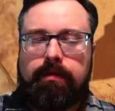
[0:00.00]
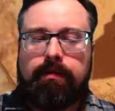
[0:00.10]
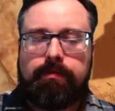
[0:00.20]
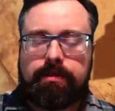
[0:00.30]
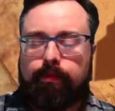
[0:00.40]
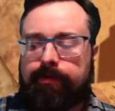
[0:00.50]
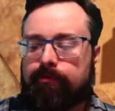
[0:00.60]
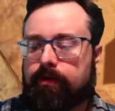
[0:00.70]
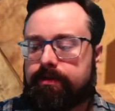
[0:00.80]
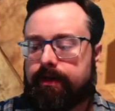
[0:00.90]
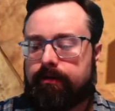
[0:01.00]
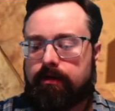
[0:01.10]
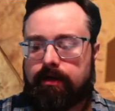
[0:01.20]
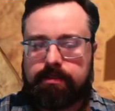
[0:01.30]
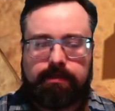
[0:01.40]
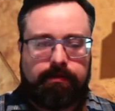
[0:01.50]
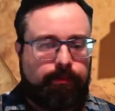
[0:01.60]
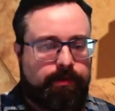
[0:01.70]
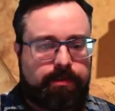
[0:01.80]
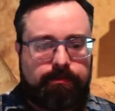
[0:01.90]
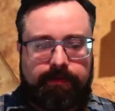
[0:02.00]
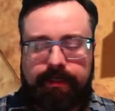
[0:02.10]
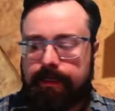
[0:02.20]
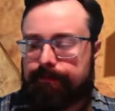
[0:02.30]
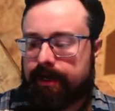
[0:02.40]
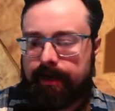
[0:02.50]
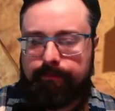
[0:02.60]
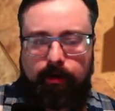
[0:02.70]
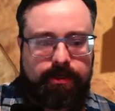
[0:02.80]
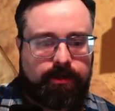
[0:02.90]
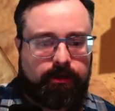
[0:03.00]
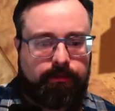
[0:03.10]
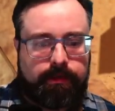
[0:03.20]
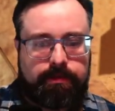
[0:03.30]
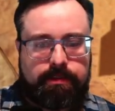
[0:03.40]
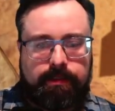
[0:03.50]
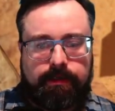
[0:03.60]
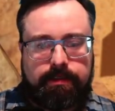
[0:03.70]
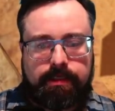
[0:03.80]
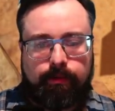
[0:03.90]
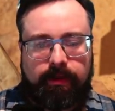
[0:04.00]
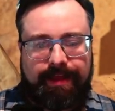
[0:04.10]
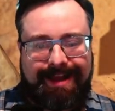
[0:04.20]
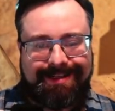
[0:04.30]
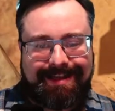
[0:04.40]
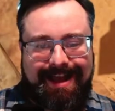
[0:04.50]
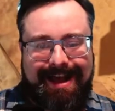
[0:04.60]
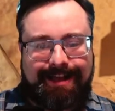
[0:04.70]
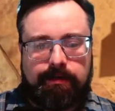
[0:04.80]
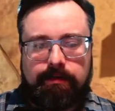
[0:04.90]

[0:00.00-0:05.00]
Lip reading: We're just going to wait for 10 cost, and then we'll have to keep an eye on Marri's ultimate and see where that is at.